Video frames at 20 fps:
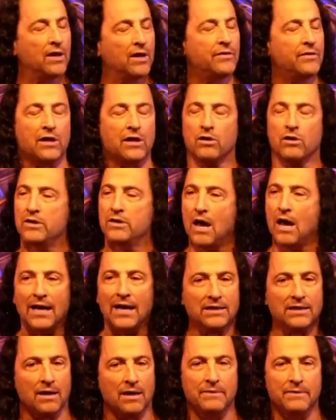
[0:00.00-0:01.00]
that are
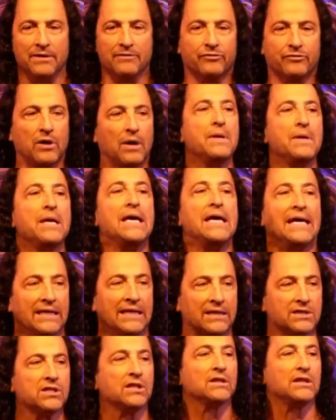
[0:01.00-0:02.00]
not coming from
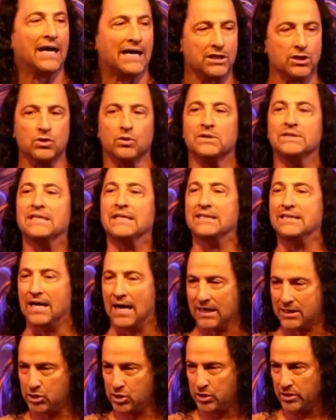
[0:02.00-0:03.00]
intellectual
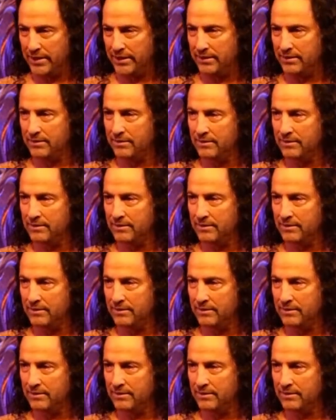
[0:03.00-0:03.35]
deduction,